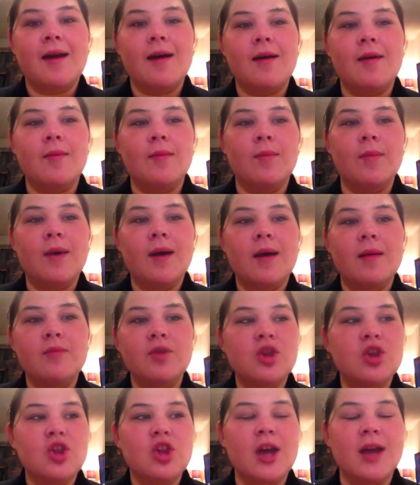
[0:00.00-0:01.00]
I'm
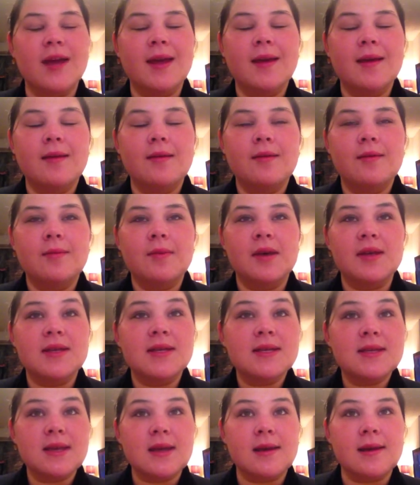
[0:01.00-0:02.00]
just checking in because
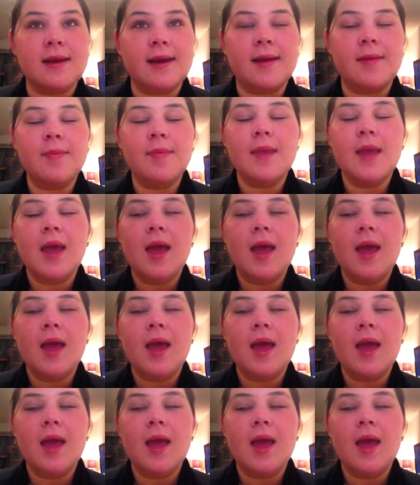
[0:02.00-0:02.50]
it's Sunday,